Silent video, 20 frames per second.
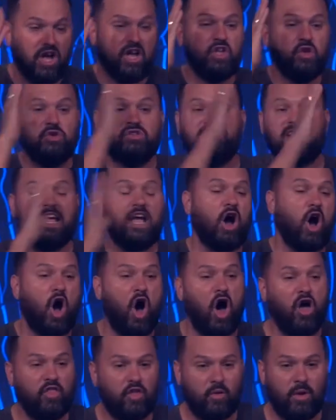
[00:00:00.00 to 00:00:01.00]
You say
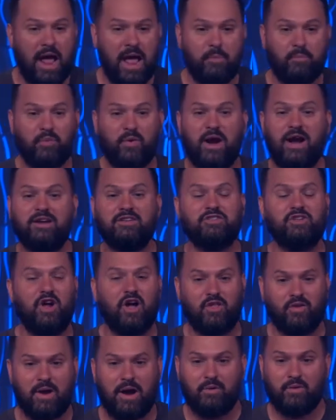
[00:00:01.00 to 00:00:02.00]
all the right prayers and
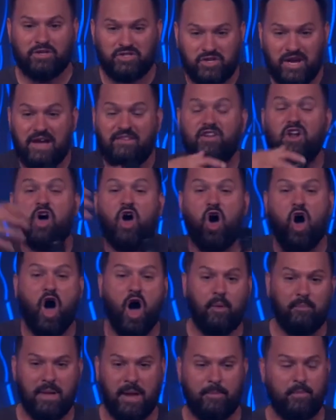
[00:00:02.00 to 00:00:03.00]
all the right words. You have it
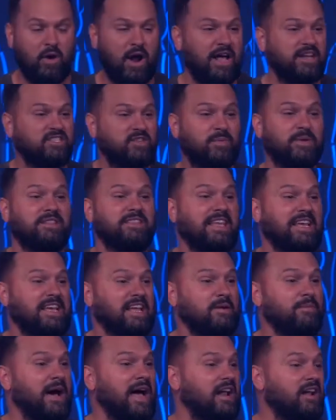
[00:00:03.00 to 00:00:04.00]
all memorized. You've been
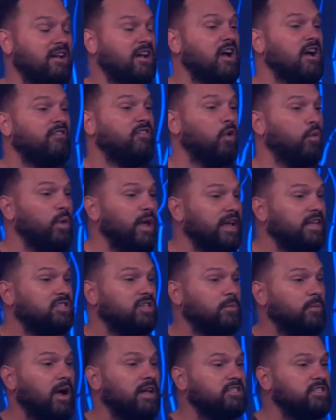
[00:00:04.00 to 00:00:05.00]
thinking about it for weeks
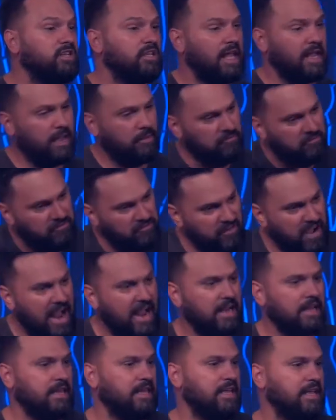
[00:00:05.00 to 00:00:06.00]
or months. You're like, I'm
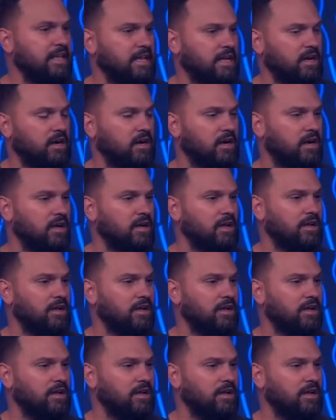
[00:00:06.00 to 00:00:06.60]
finally here.